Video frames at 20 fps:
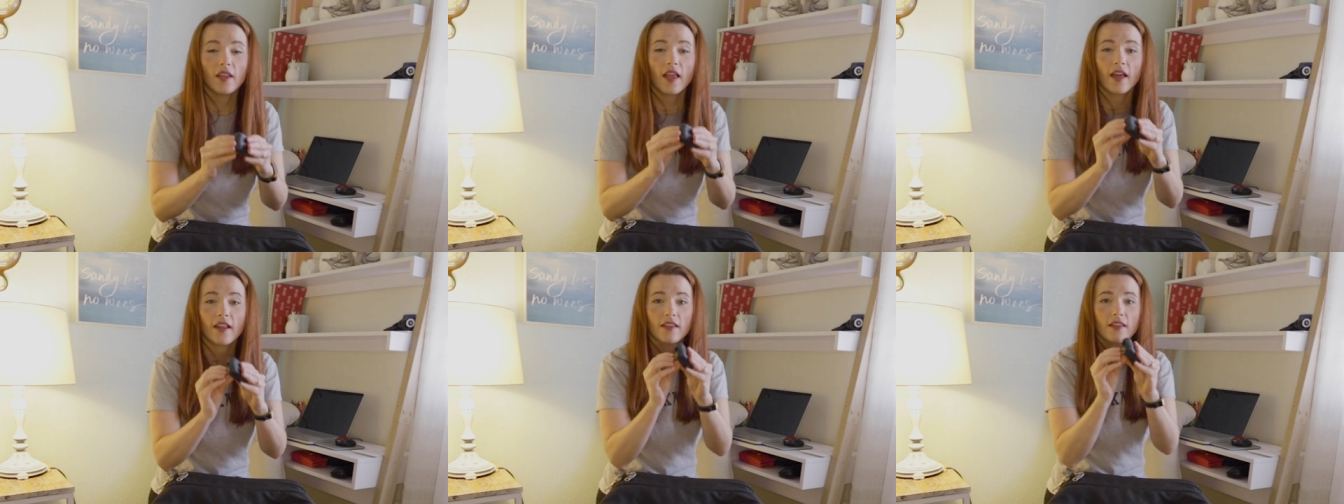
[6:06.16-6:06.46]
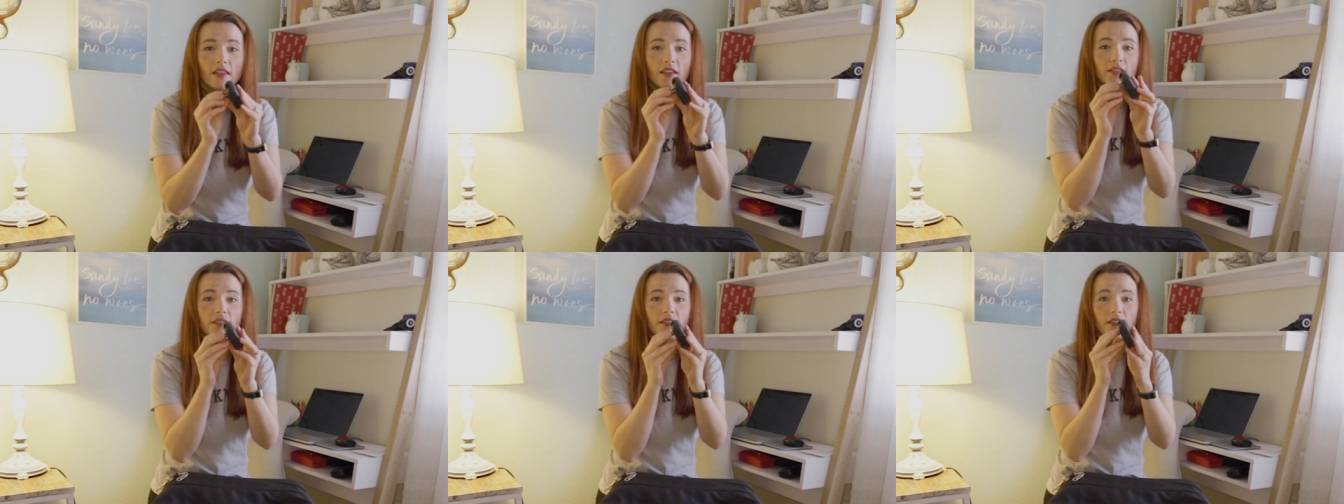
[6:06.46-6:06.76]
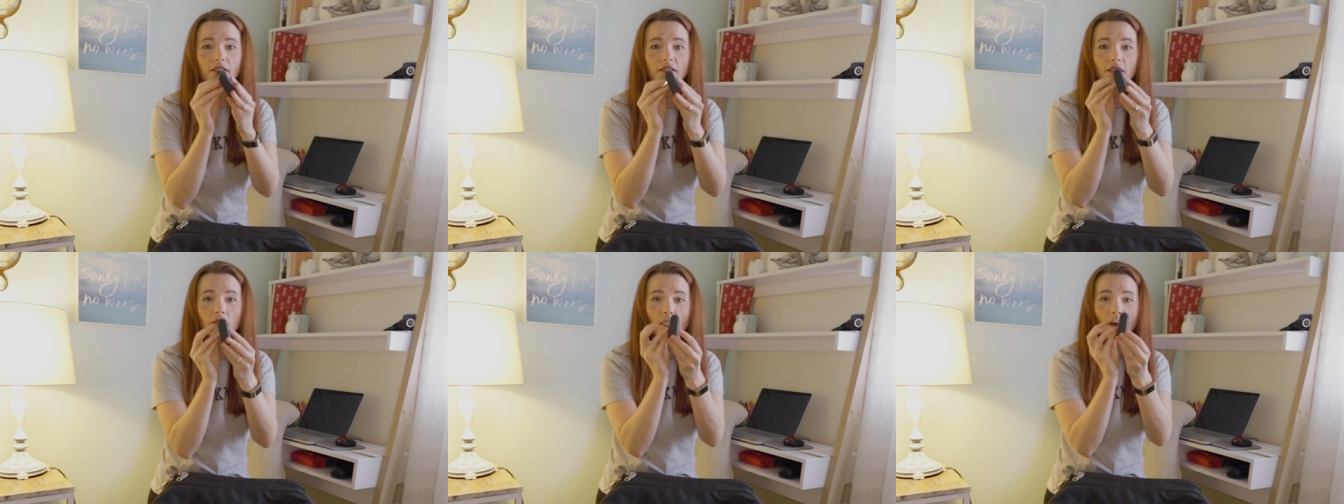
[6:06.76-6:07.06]
a lot of these
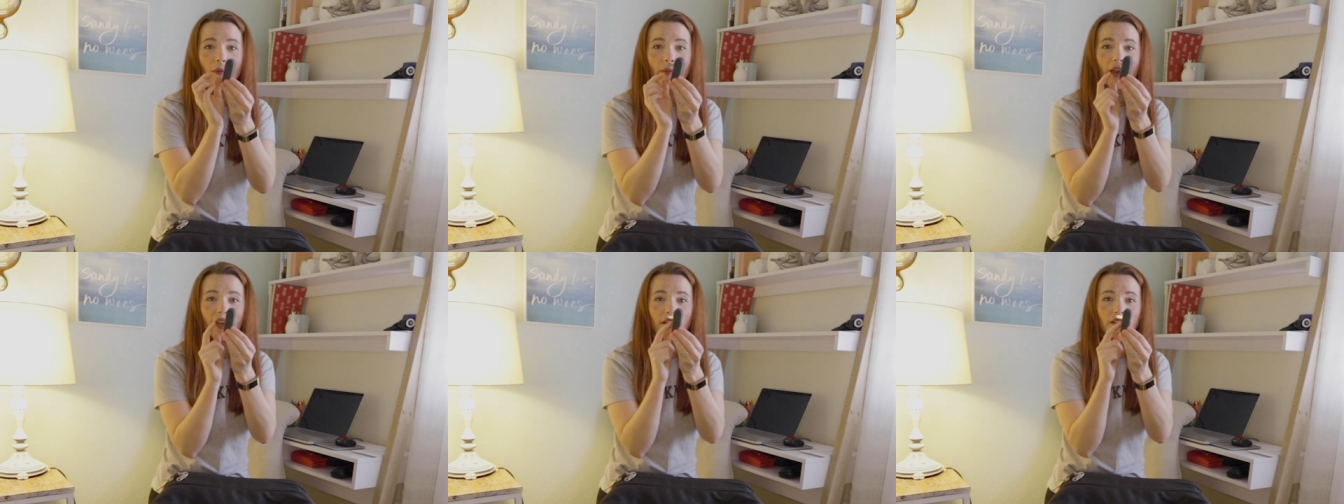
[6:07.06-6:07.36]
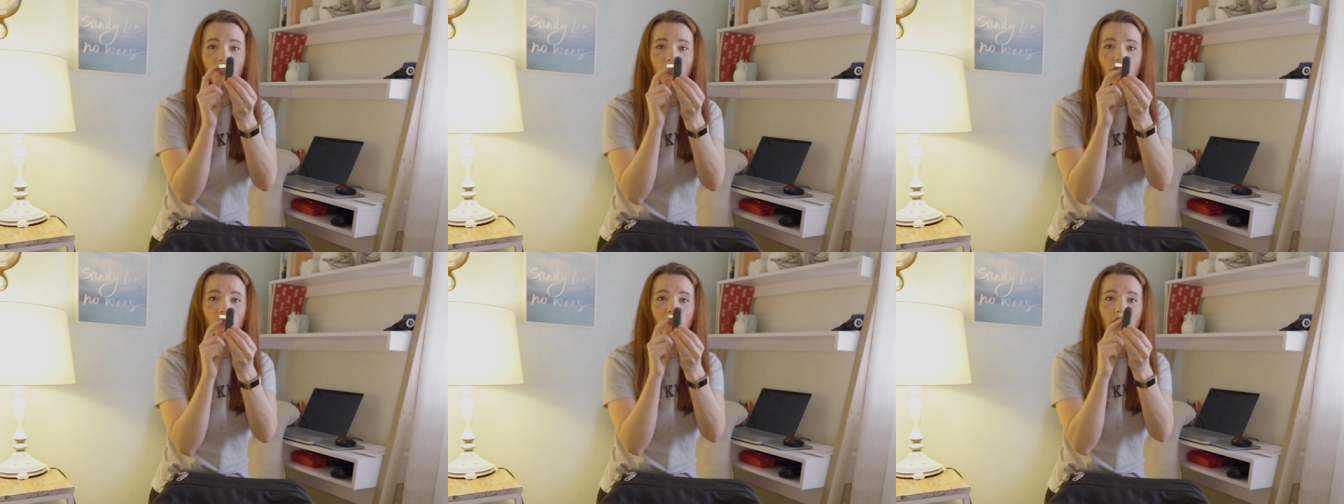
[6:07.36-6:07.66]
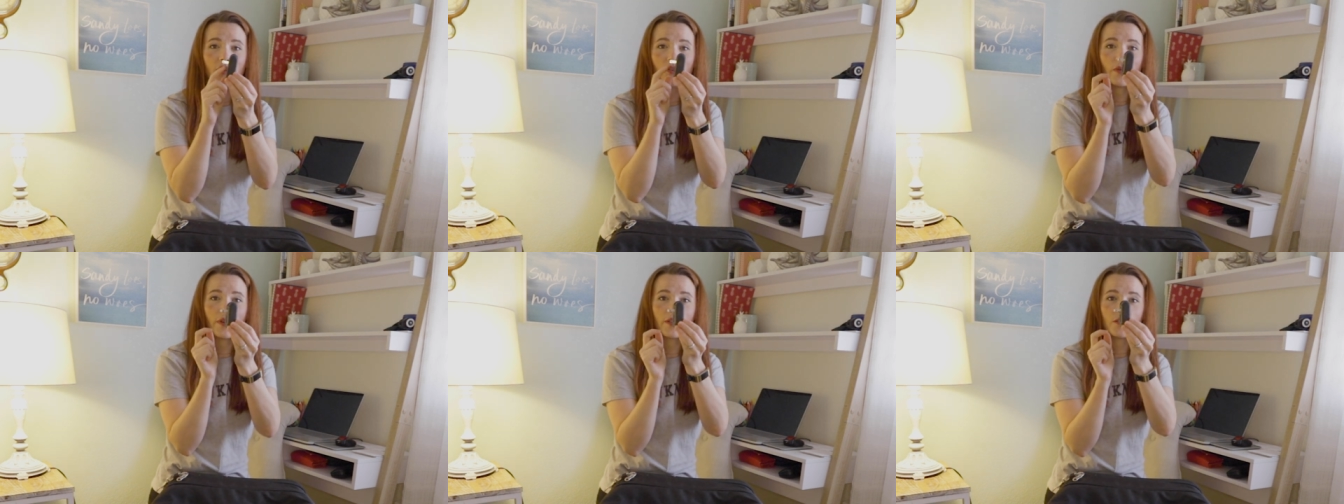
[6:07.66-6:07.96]
things in my bag too,
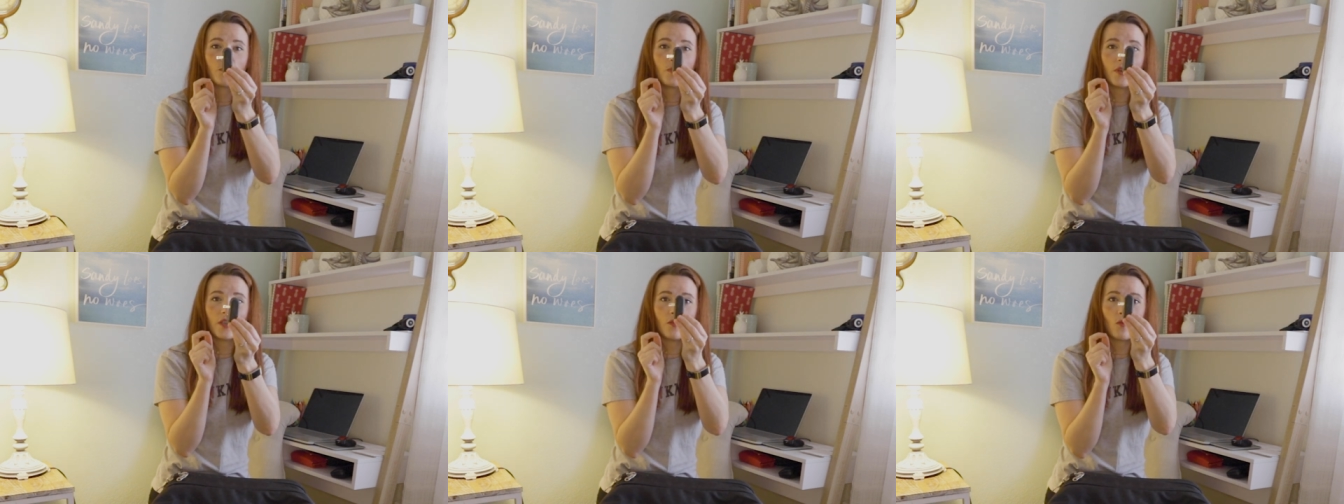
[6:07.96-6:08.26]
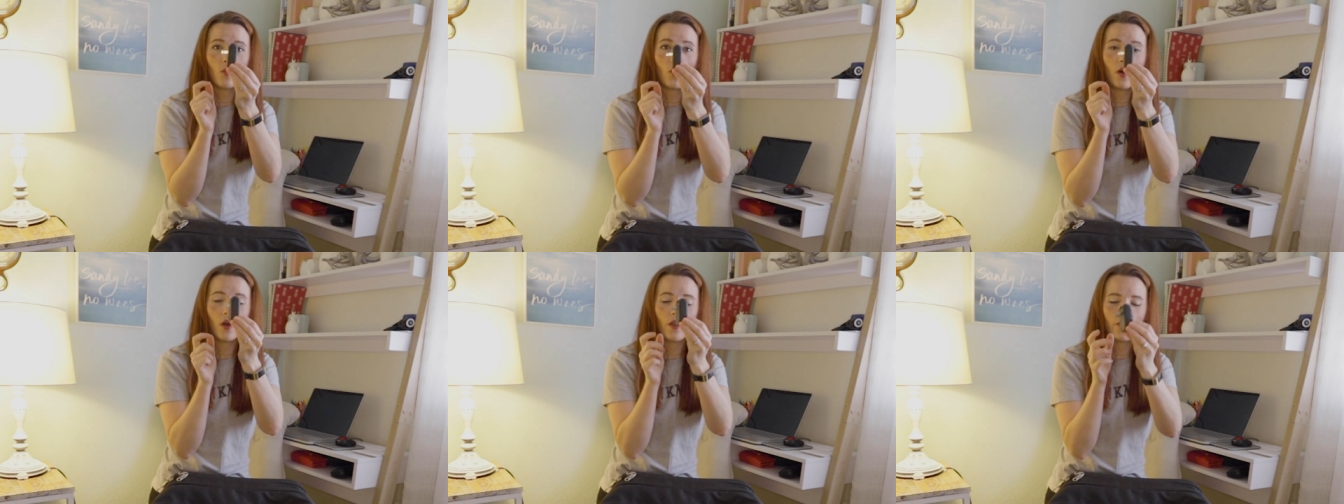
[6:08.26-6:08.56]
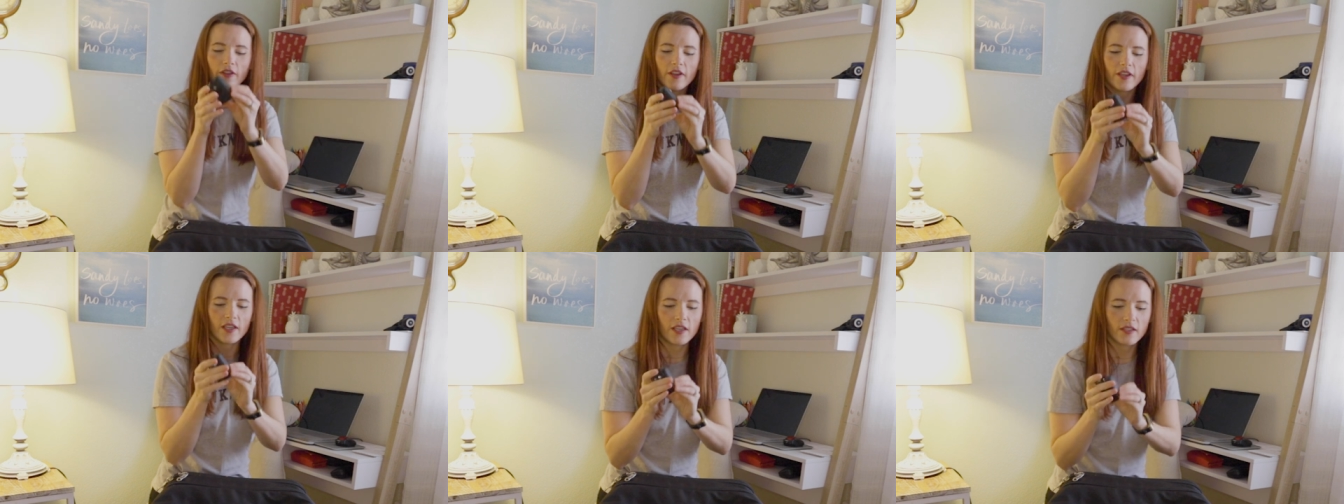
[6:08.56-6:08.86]
the USB
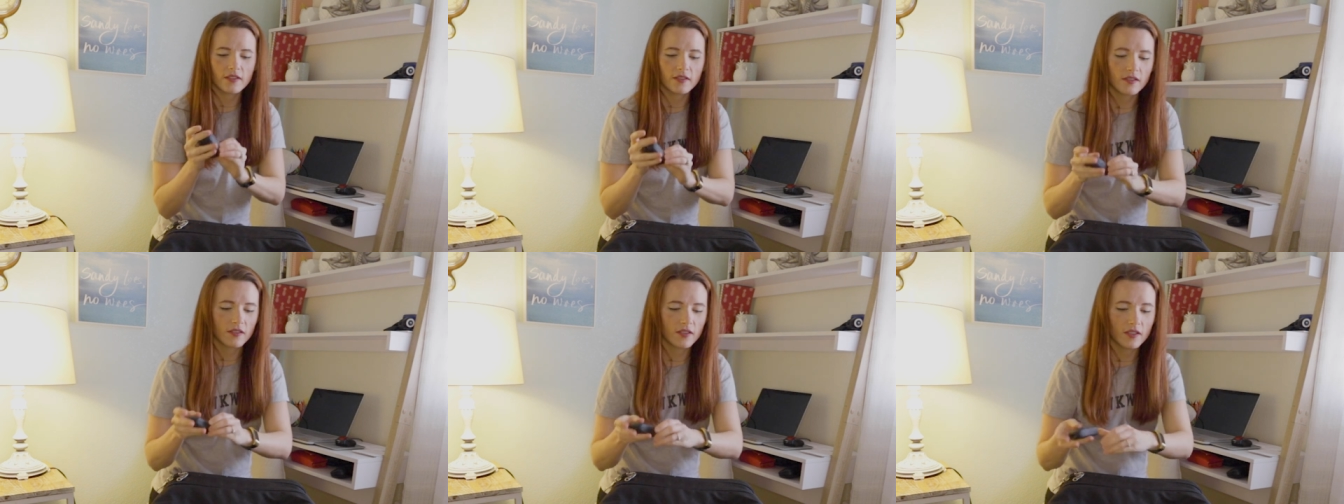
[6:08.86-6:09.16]
wall thingies,